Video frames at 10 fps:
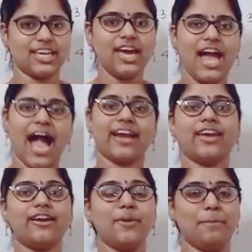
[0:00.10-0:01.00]
day,
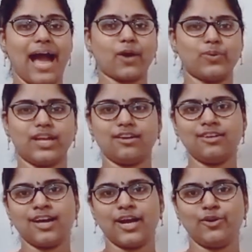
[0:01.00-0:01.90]
and here I'm back with
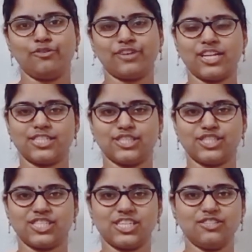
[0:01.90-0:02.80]
another kind of
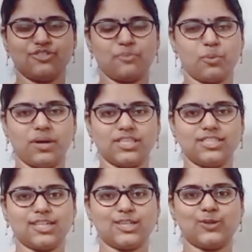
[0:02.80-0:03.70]
translation series from
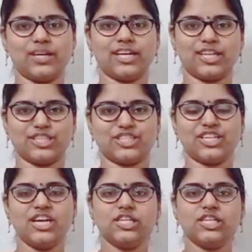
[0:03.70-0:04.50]
mother tongue to English.